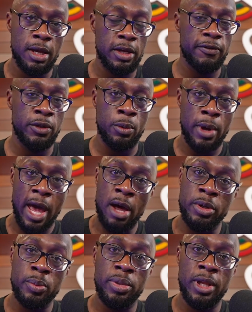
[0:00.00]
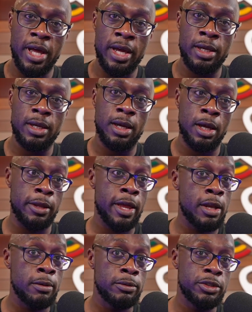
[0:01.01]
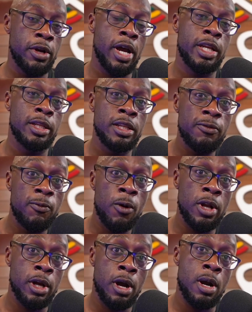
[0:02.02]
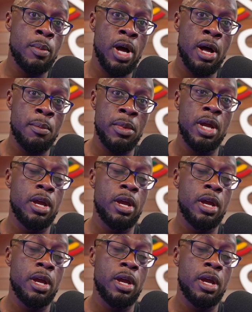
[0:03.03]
If you held a plank and then try to lift one arm up,